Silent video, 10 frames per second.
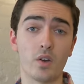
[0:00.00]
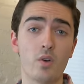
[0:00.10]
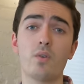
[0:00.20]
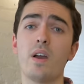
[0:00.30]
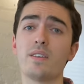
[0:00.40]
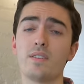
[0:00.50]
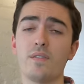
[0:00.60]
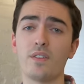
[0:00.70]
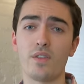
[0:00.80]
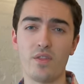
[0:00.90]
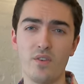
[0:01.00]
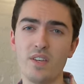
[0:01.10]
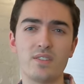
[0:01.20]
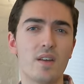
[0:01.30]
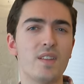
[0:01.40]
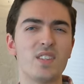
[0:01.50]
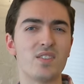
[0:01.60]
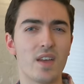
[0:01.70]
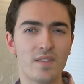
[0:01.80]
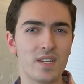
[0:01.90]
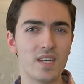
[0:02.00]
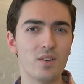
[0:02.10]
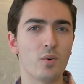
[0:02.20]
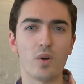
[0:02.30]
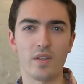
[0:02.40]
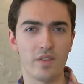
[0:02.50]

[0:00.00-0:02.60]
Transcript: Core i7-3770 or a